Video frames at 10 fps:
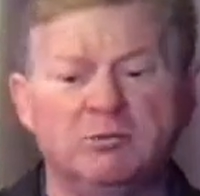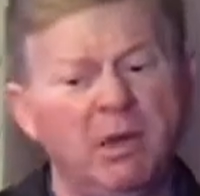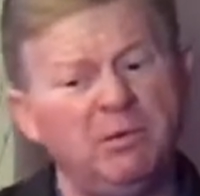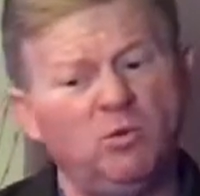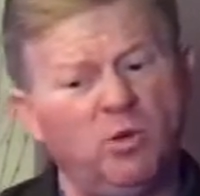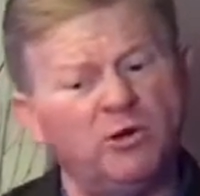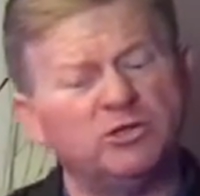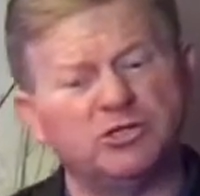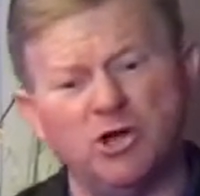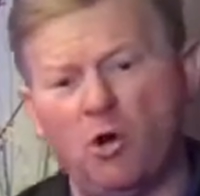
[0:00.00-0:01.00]
And maybe the winter
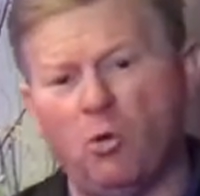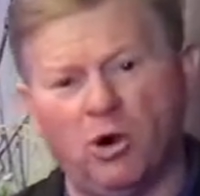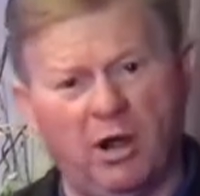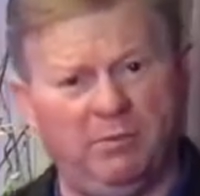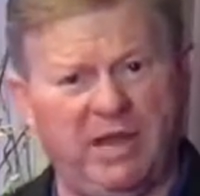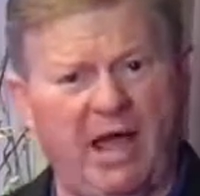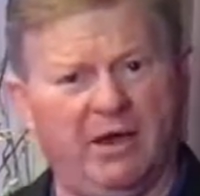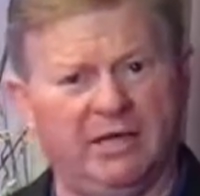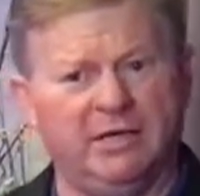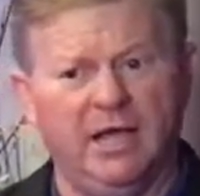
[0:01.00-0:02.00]
snow will come
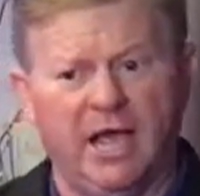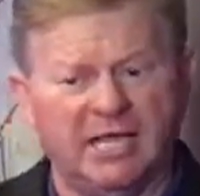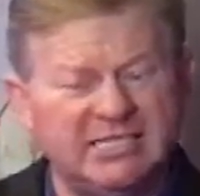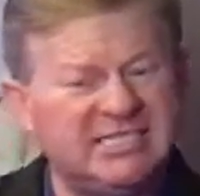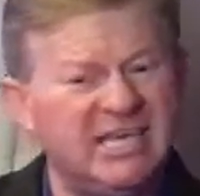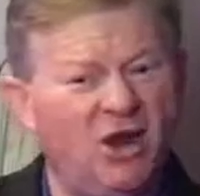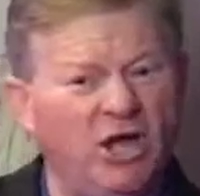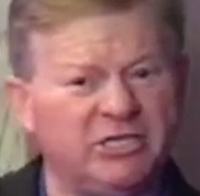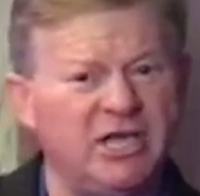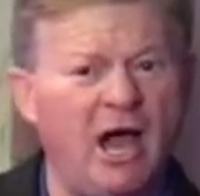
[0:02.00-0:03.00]
down and, and sit
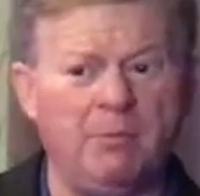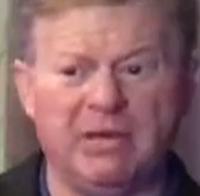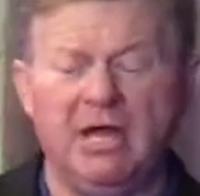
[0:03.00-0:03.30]
on top.